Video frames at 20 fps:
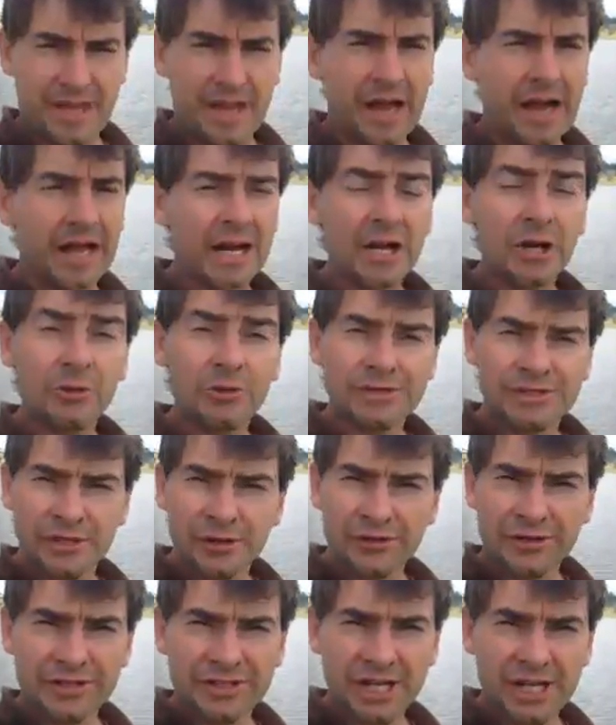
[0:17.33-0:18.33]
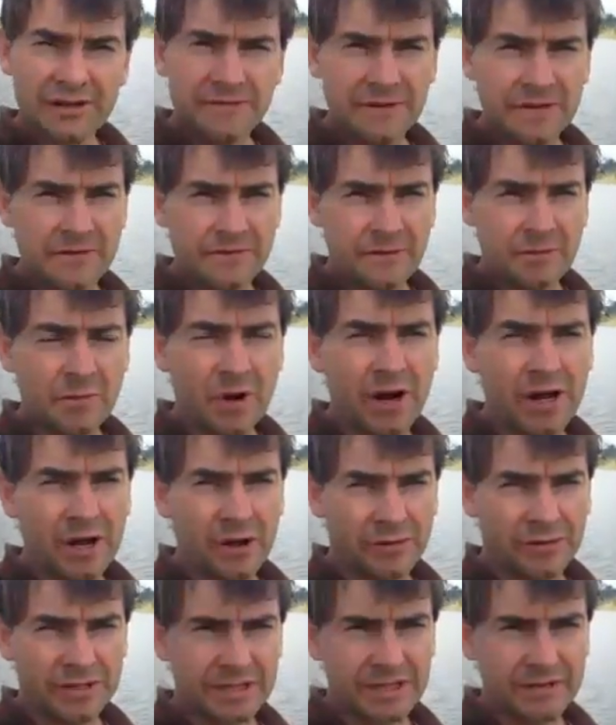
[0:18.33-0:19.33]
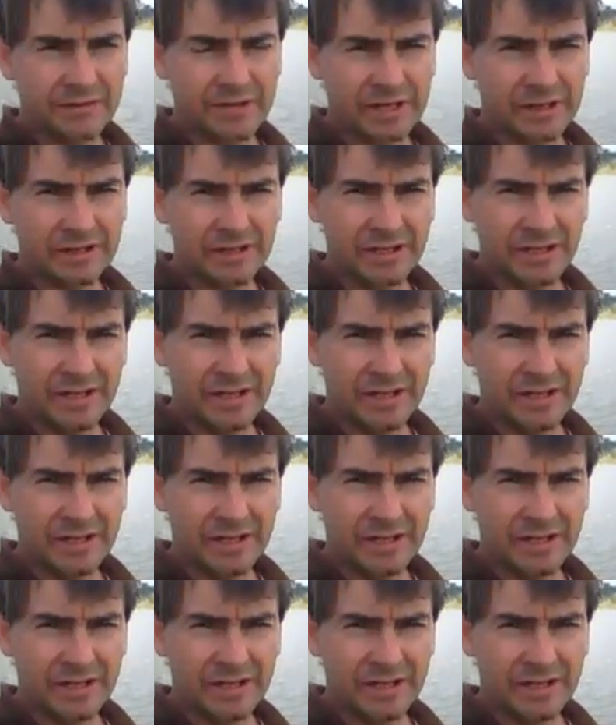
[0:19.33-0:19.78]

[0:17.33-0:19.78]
Hello, it's Healthy Dave here from My Health and Living.